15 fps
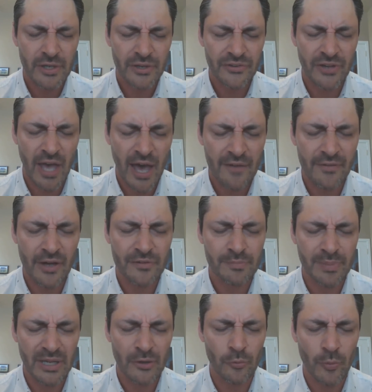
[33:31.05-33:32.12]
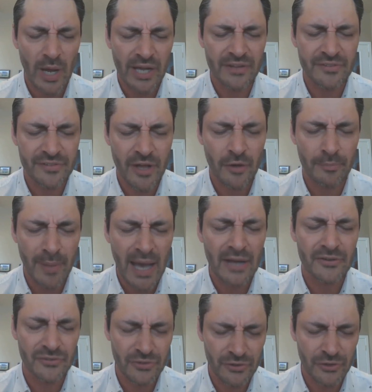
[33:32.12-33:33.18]
to have us being reconciled
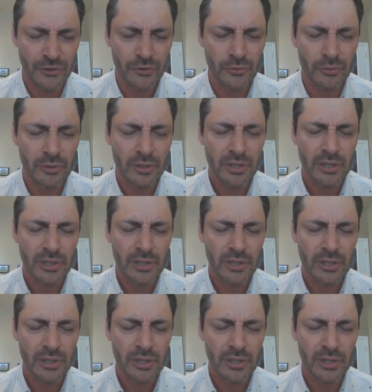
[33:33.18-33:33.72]
back to you,